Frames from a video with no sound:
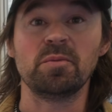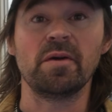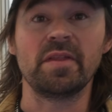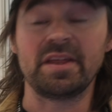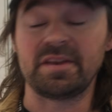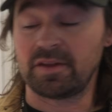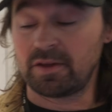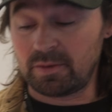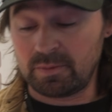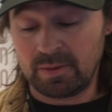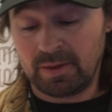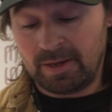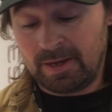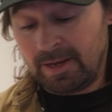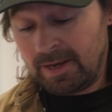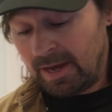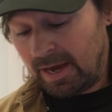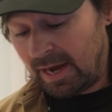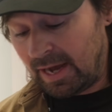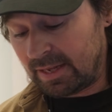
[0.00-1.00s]
what they do.
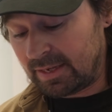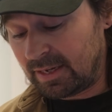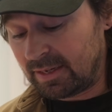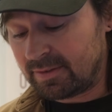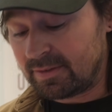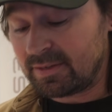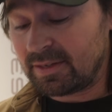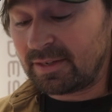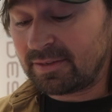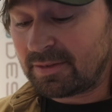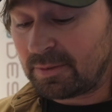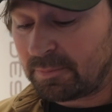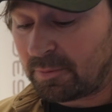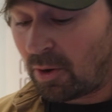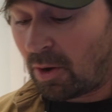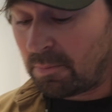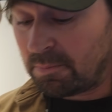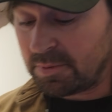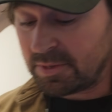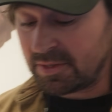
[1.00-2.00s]
And it's a
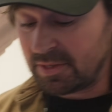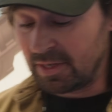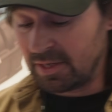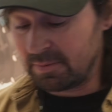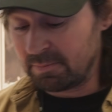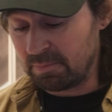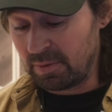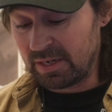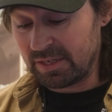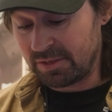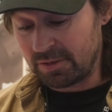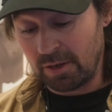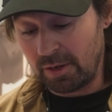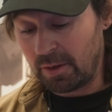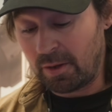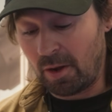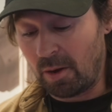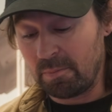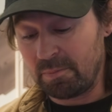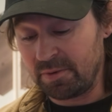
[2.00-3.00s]
composite, but it's not
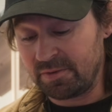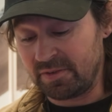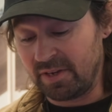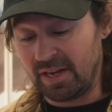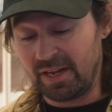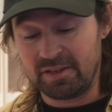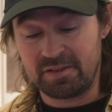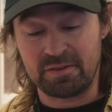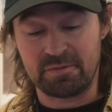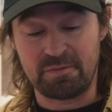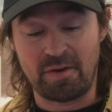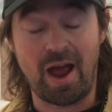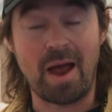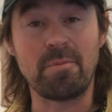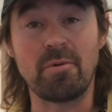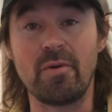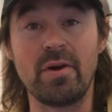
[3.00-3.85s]
a composite. It's a fibre